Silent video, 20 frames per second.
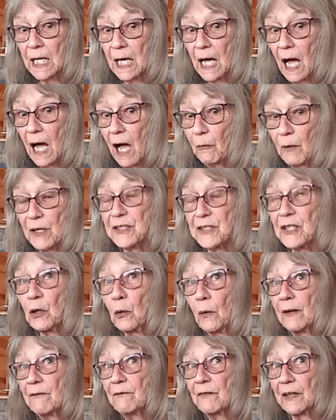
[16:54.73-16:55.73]
I wasn't
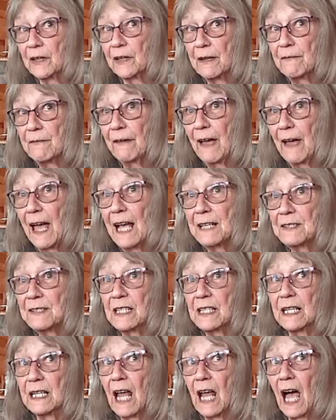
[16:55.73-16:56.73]
going very fast
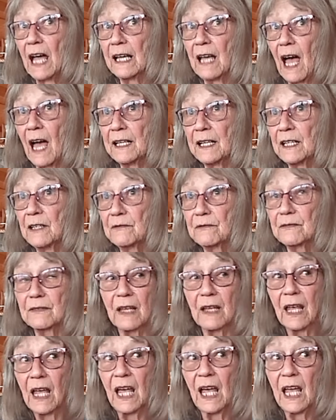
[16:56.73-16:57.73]
and I, I can,
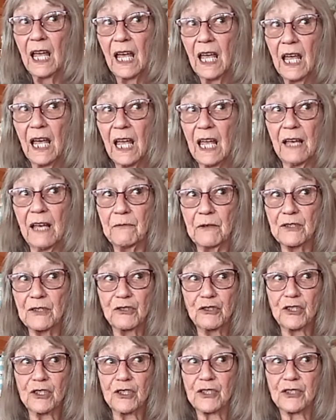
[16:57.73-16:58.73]
it was
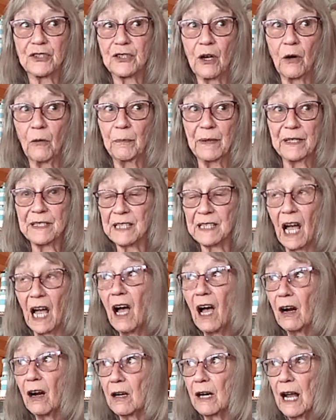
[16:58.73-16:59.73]
just so
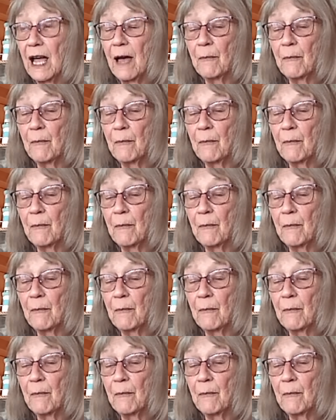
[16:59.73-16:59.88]
bizarre. And